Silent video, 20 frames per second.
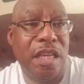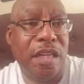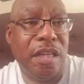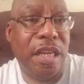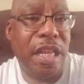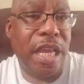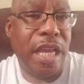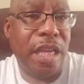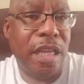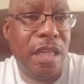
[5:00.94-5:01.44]
of
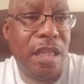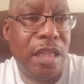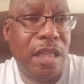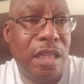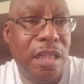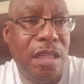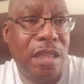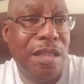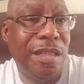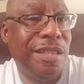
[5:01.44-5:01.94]
that.
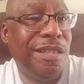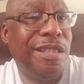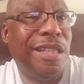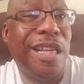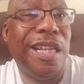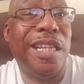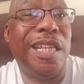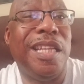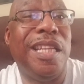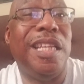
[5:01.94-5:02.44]
I
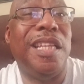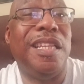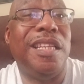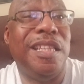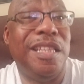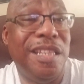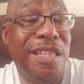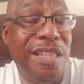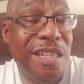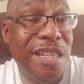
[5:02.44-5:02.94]
didn't get
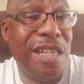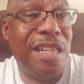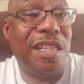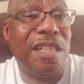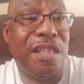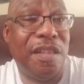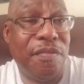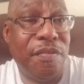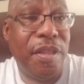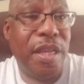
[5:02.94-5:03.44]
none
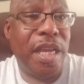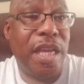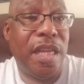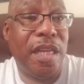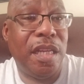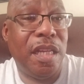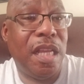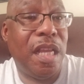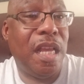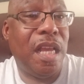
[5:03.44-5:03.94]
of that.
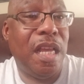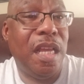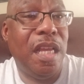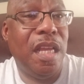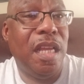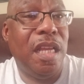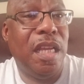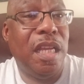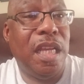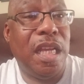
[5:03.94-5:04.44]

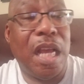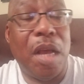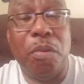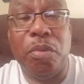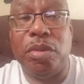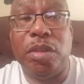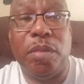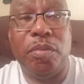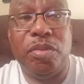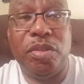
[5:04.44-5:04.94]
I
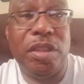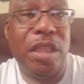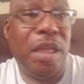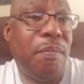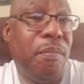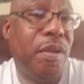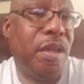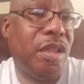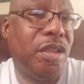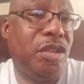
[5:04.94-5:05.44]
was upset
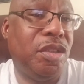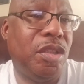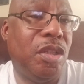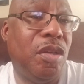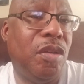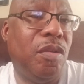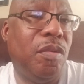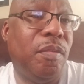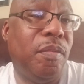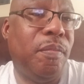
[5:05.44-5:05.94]
because, you
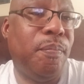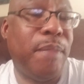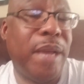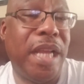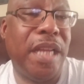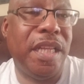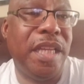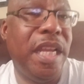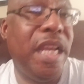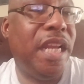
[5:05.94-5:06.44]
know, back
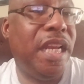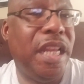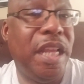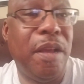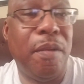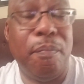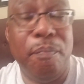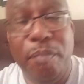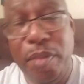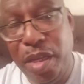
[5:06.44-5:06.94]
then it
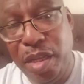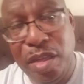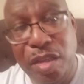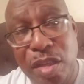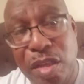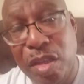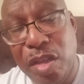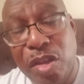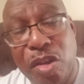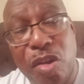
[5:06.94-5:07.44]
helped me,
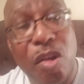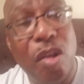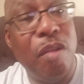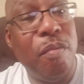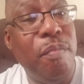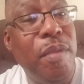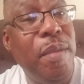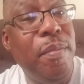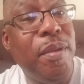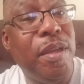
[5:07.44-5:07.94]
hurt
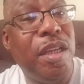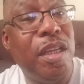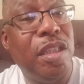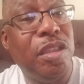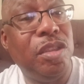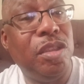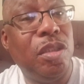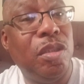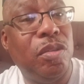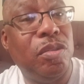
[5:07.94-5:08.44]
me
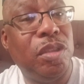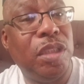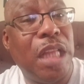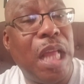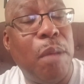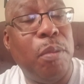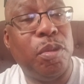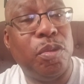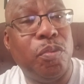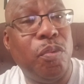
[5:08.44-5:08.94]
because, you know I'm saying? I
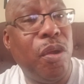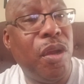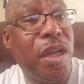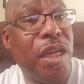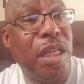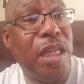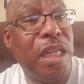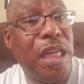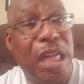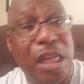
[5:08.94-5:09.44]
was
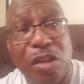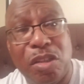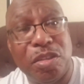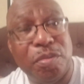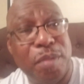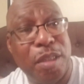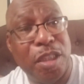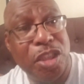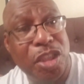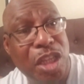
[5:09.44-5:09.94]
working and I lost
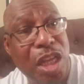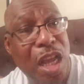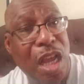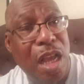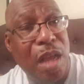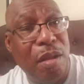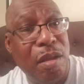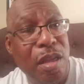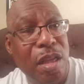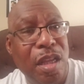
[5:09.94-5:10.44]
my
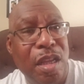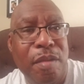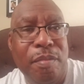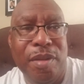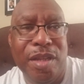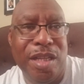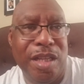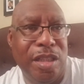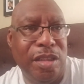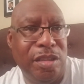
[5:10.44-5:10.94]
job
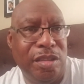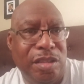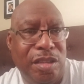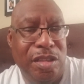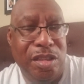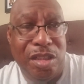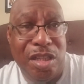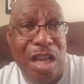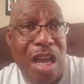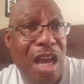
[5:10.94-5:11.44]
because
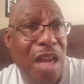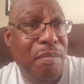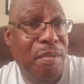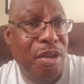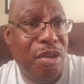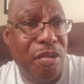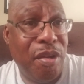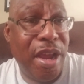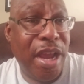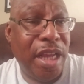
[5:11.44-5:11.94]
the economy
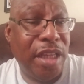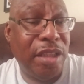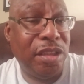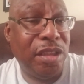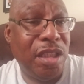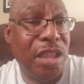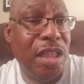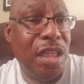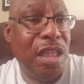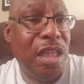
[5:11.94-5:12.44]
crashed.
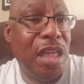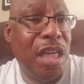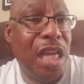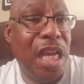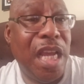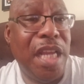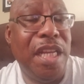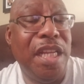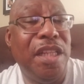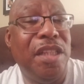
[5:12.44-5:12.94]

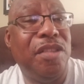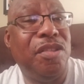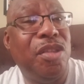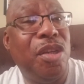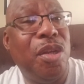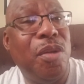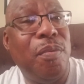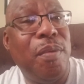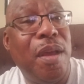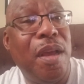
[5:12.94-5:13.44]
And then to
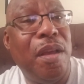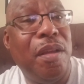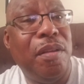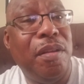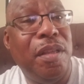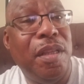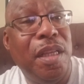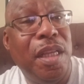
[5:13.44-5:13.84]
turn around